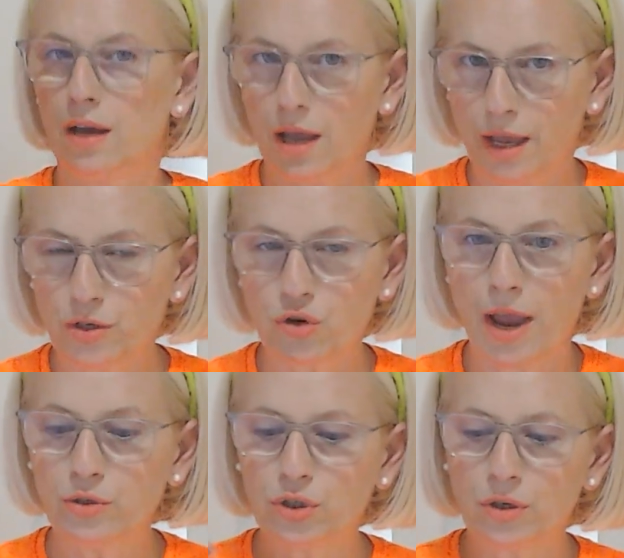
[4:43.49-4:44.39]
I try
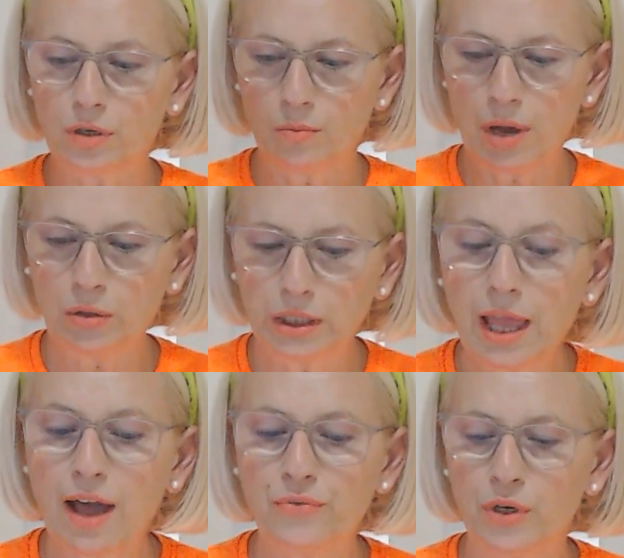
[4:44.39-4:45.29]
to talk about
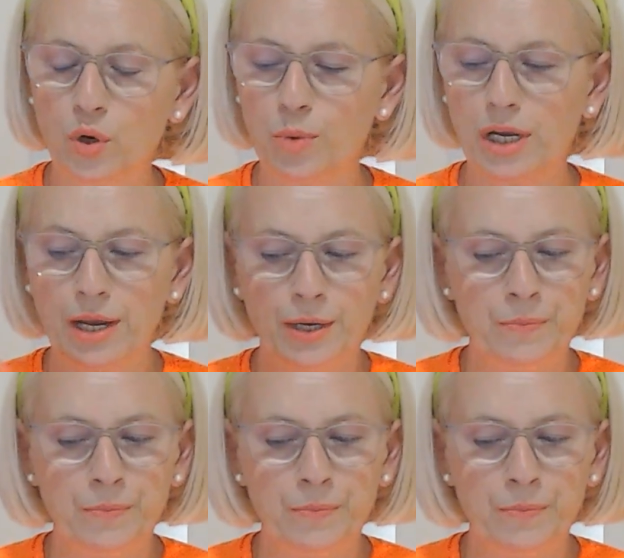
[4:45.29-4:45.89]
love, you know, but